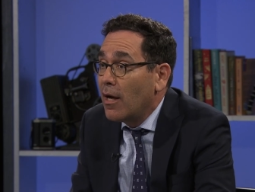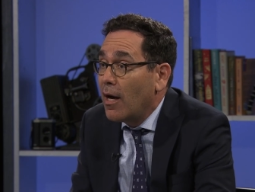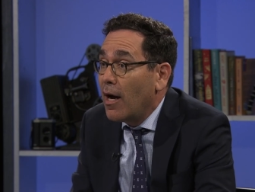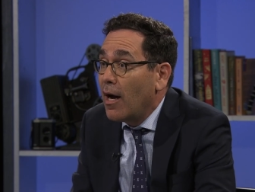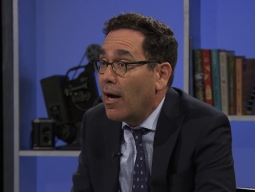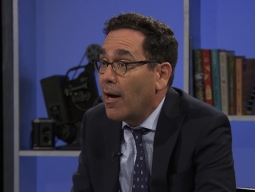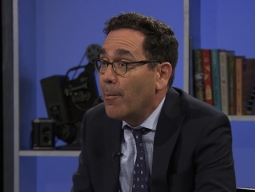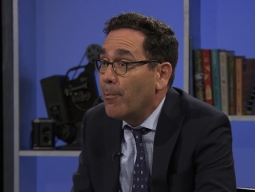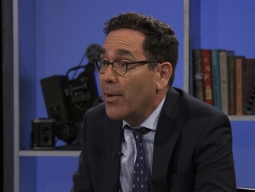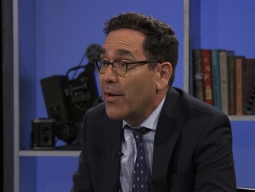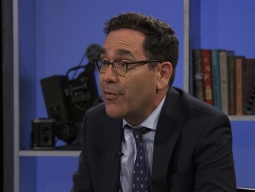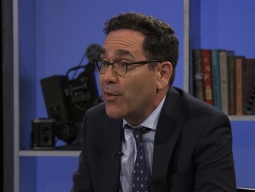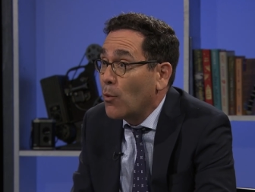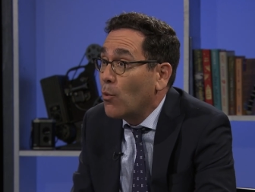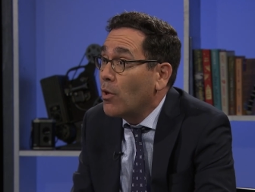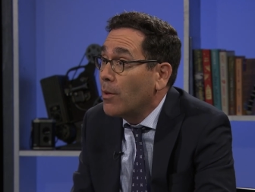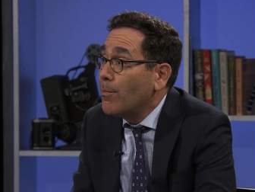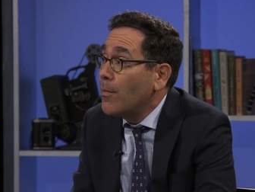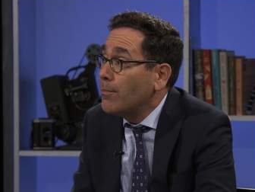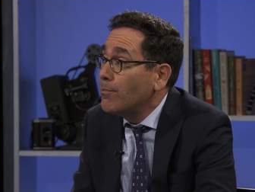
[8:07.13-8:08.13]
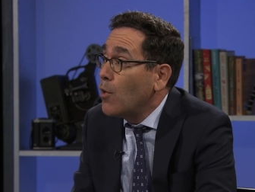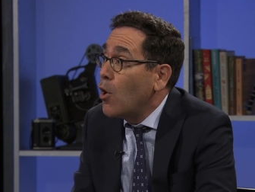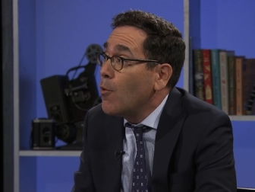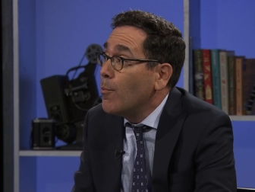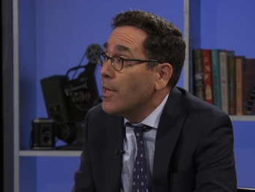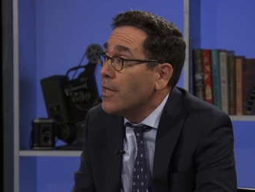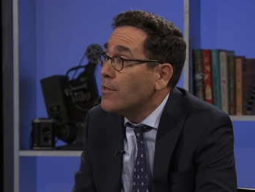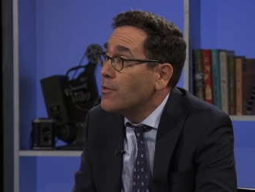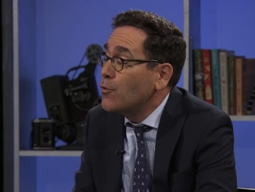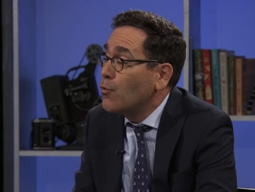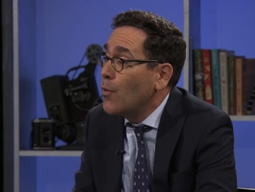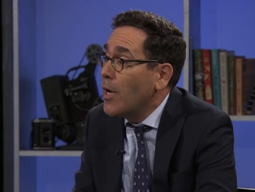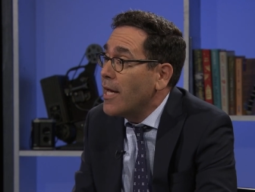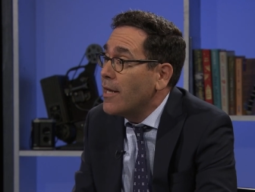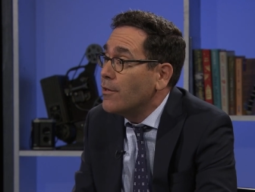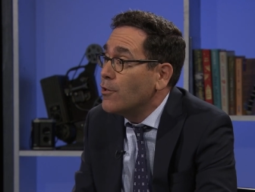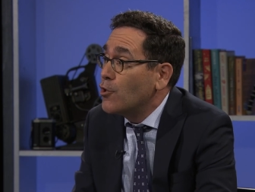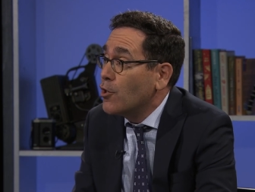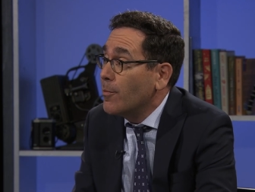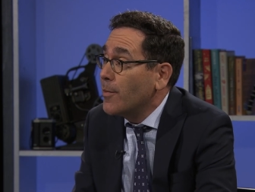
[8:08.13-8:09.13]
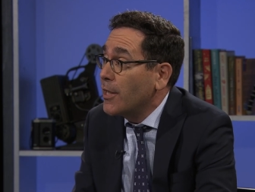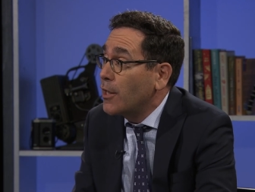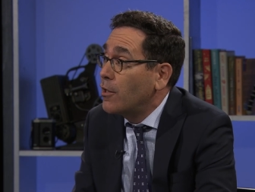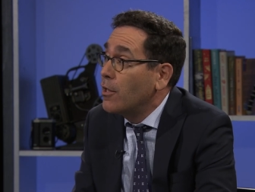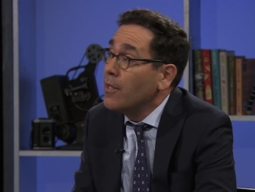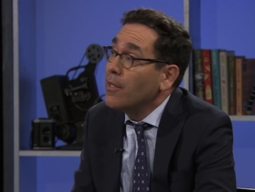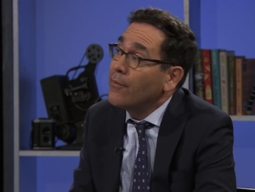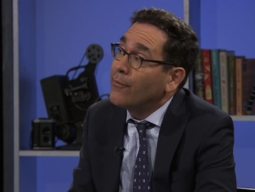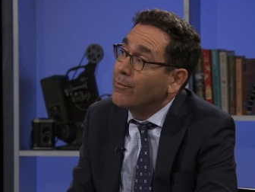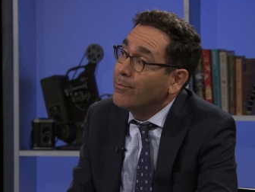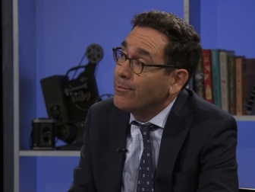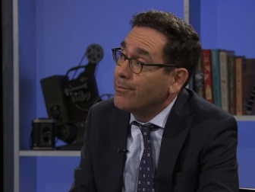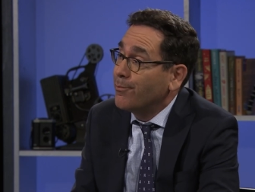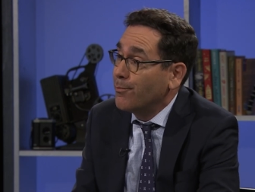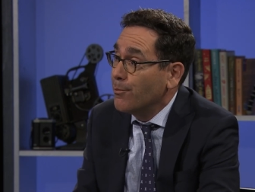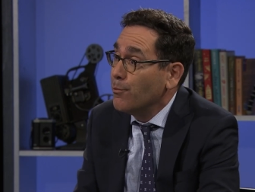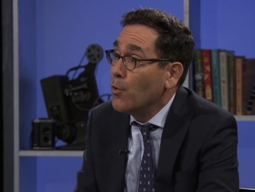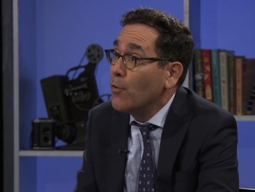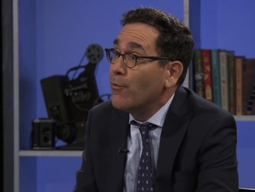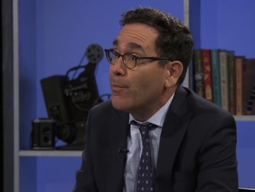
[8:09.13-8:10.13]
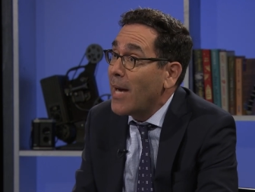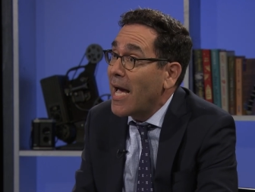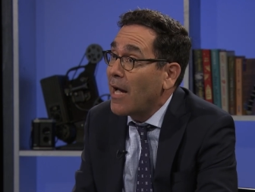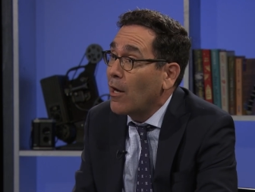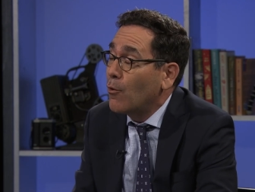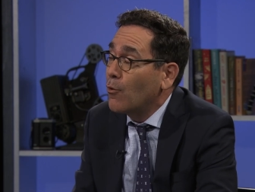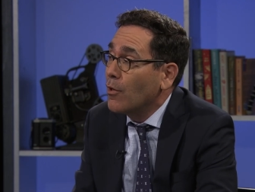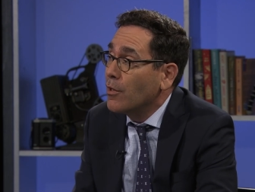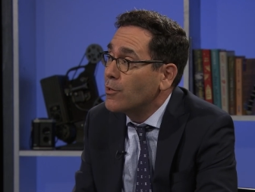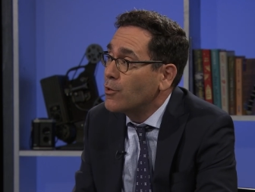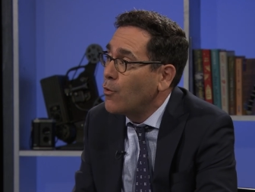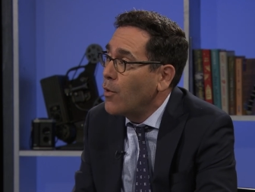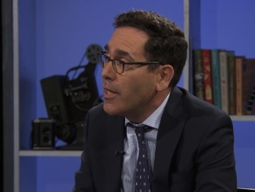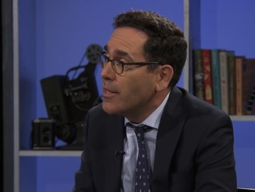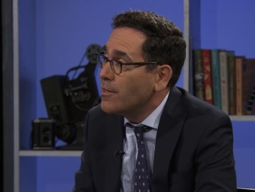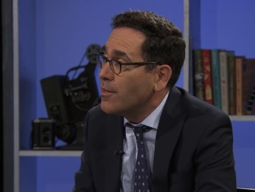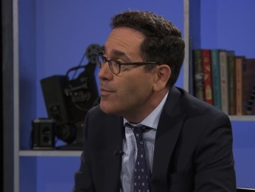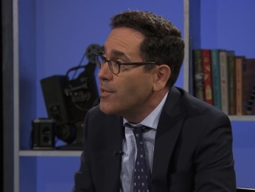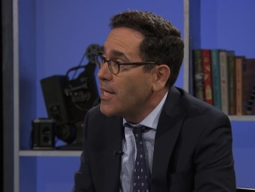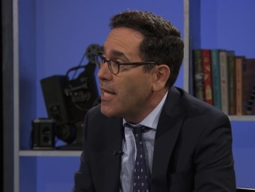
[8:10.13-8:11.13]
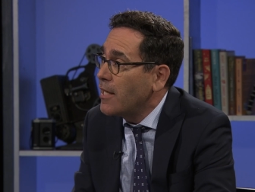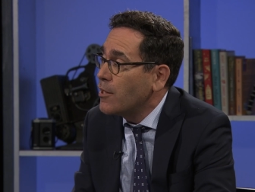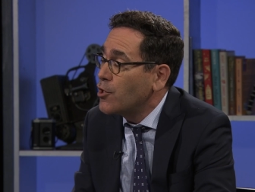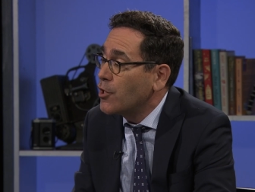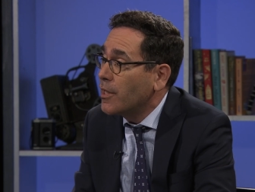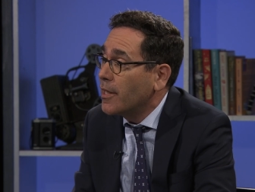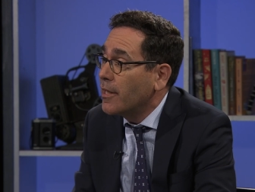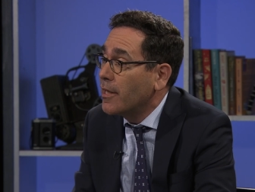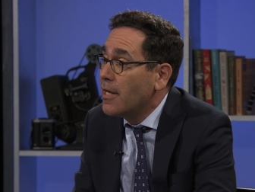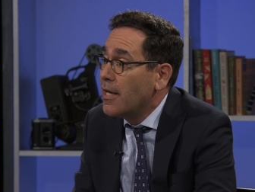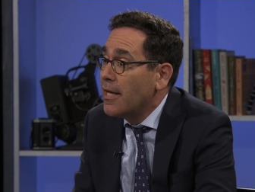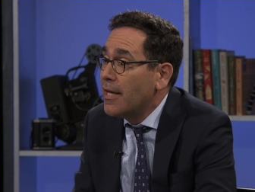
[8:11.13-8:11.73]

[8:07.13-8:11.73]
Uh, but there were moments when Germany Germany could have moved backwards quite substantially.